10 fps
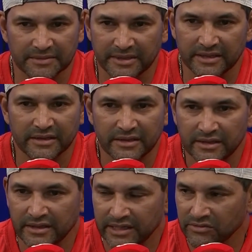I mean
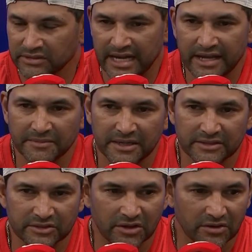he was
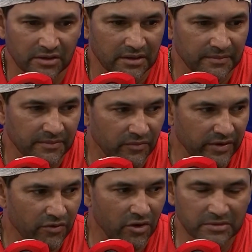dynamite, so um,
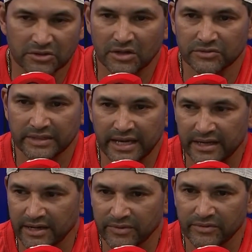we rode him as long as we
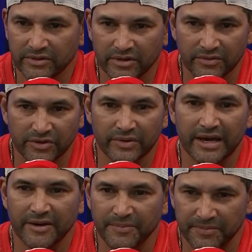can, and we you know we knew we
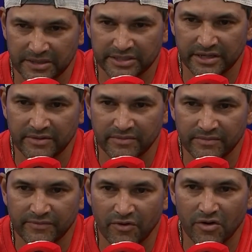had to pitch it
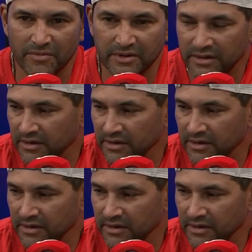for him.